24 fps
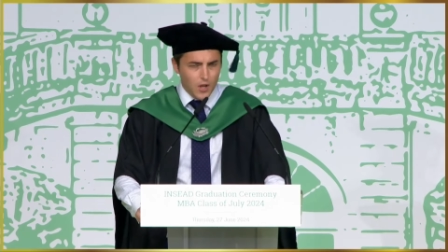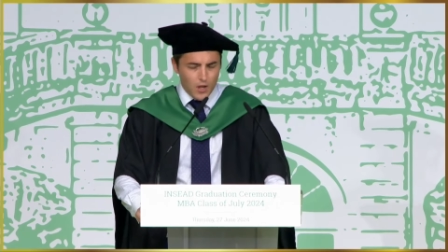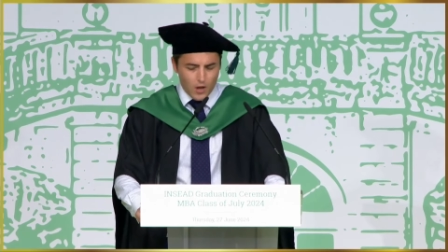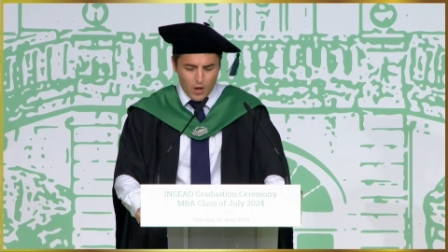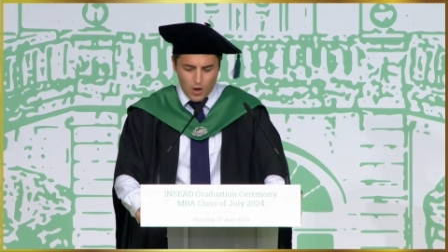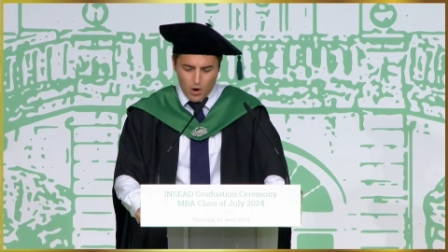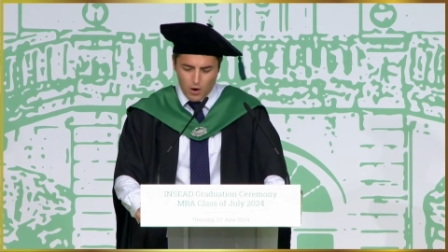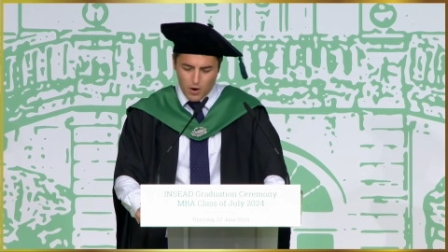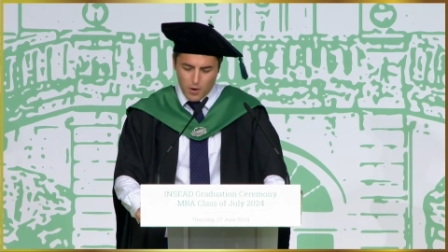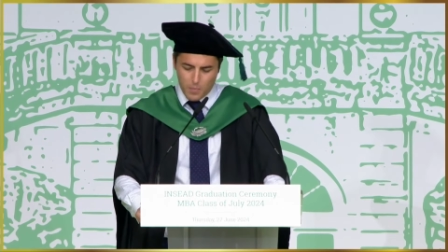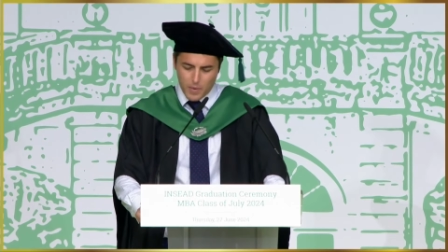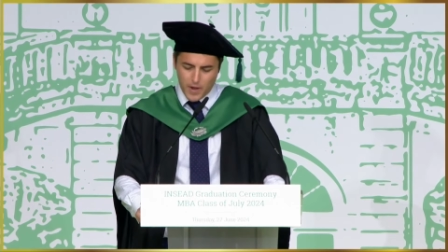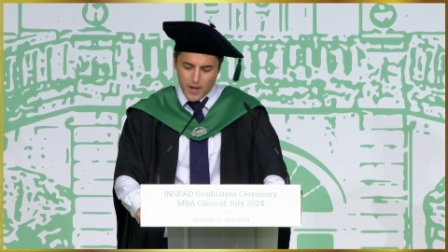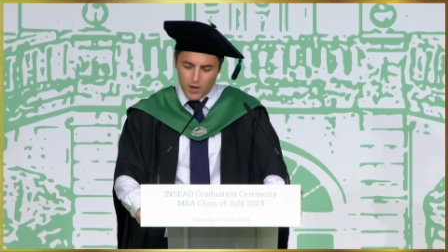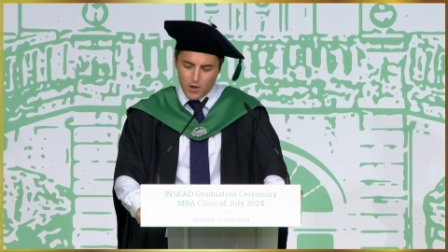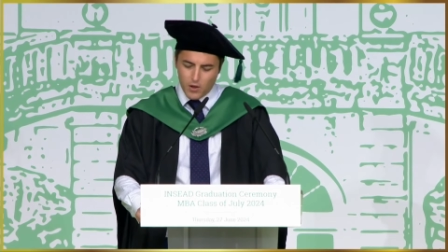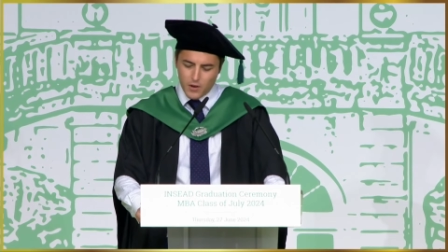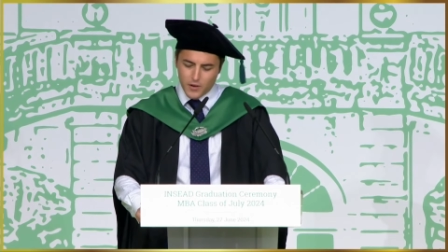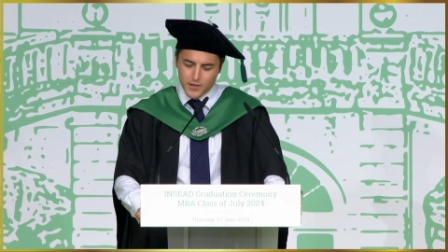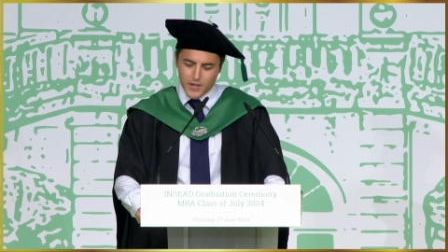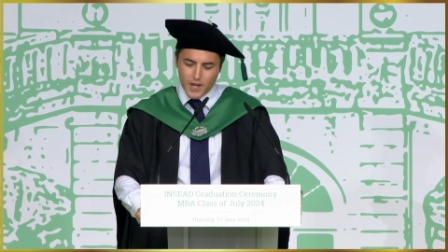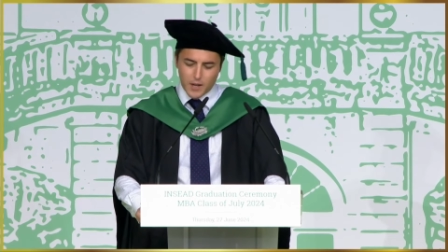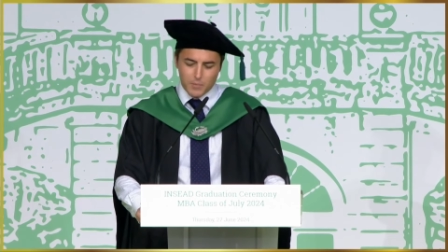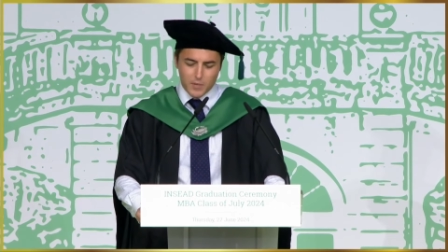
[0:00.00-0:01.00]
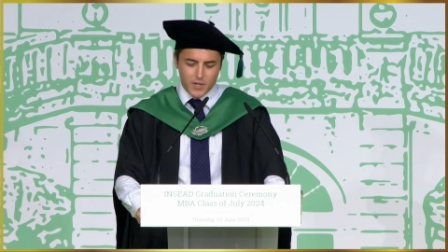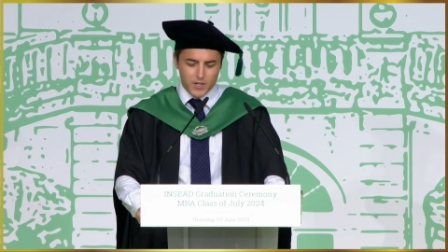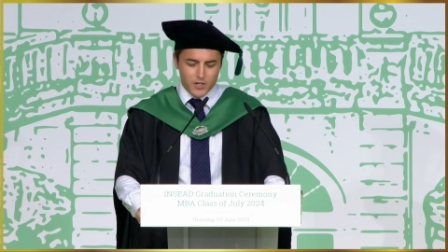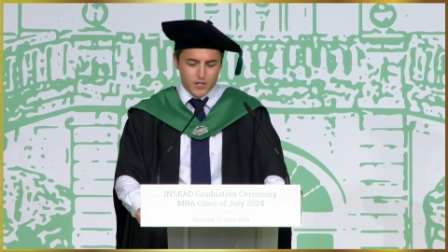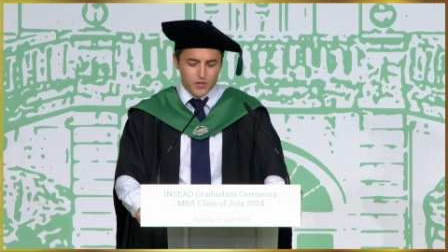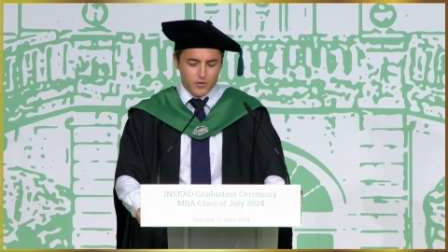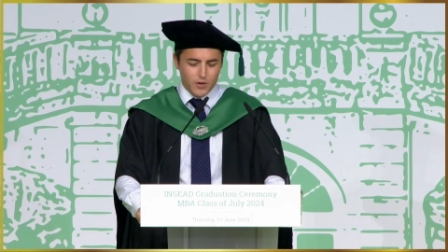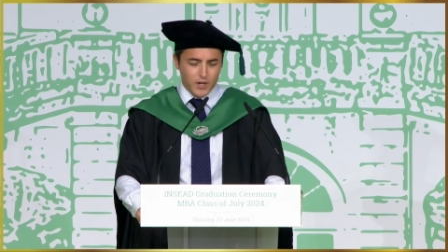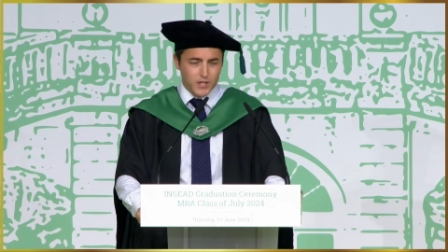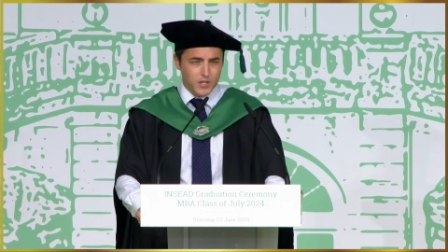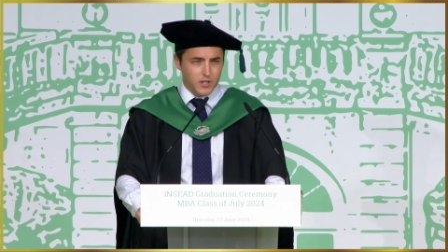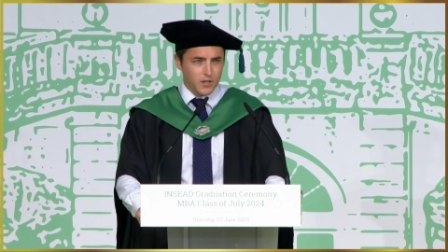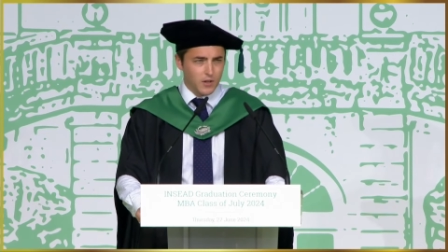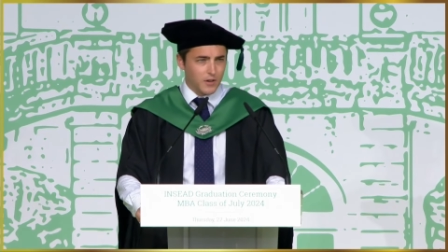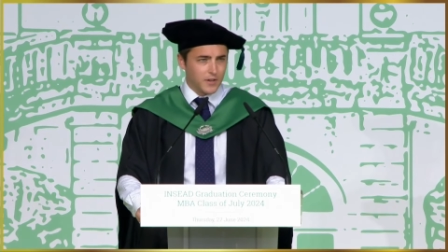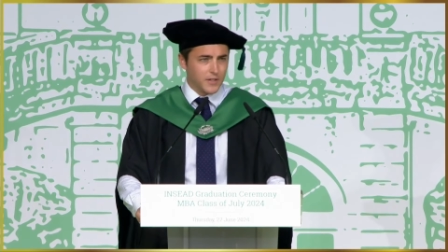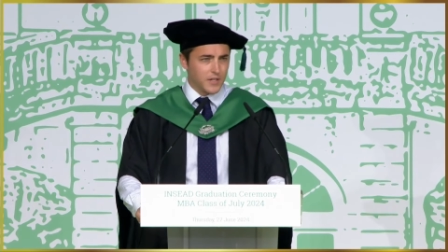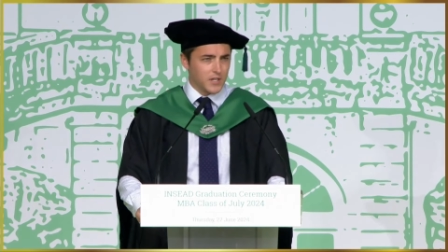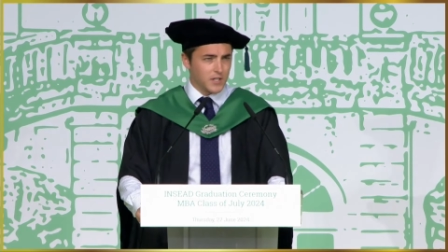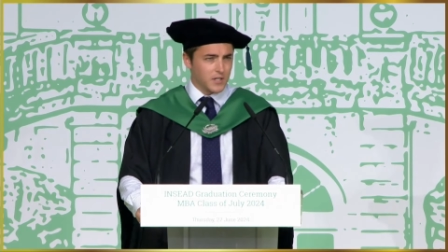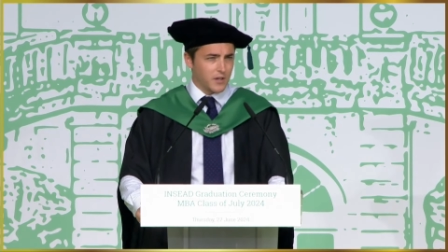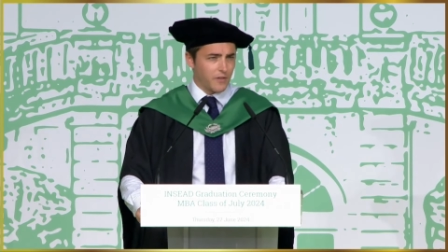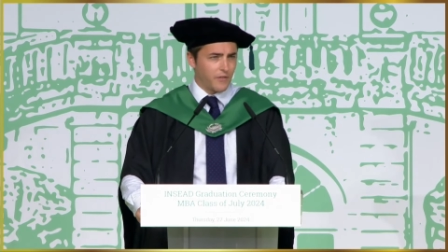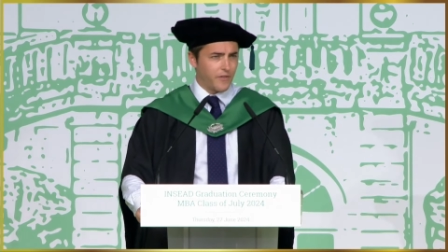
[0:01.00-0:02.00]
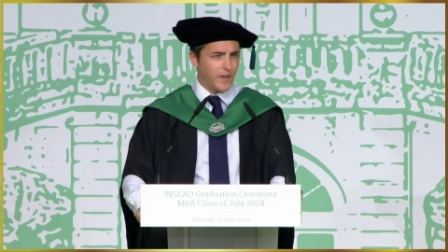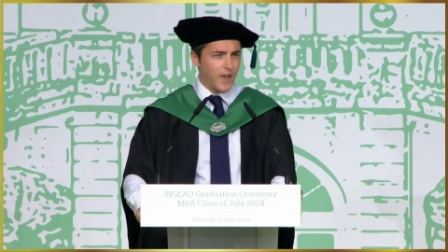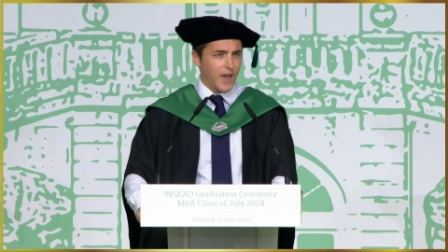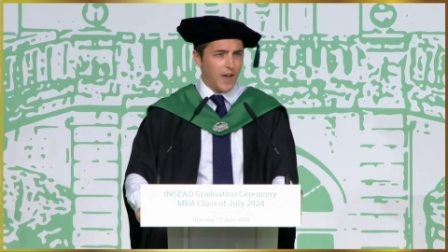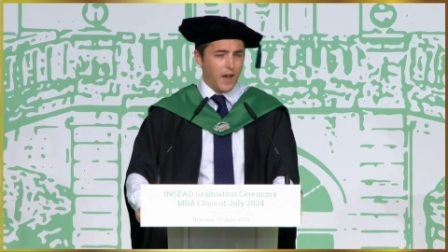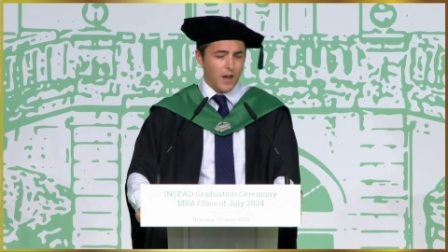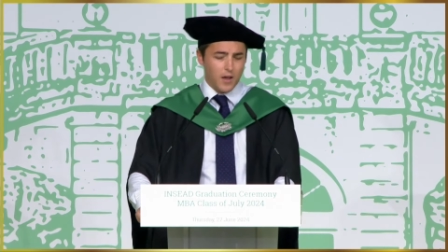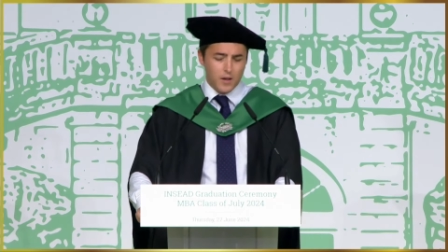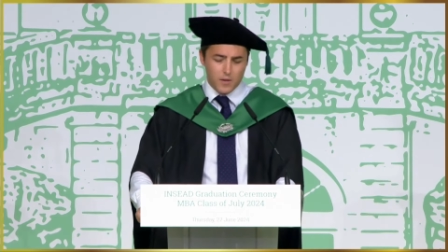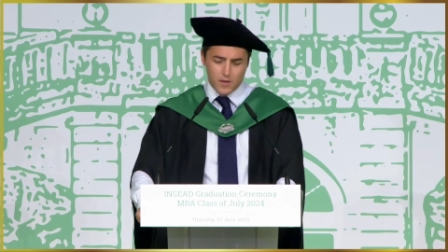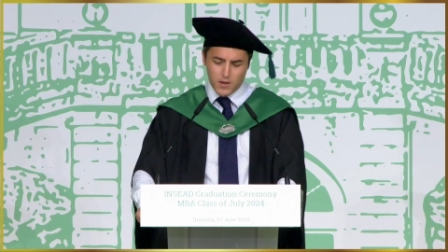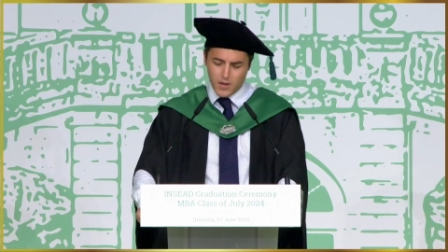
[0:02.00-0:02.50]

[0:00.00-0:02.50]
Européen d'Administration des Affaires,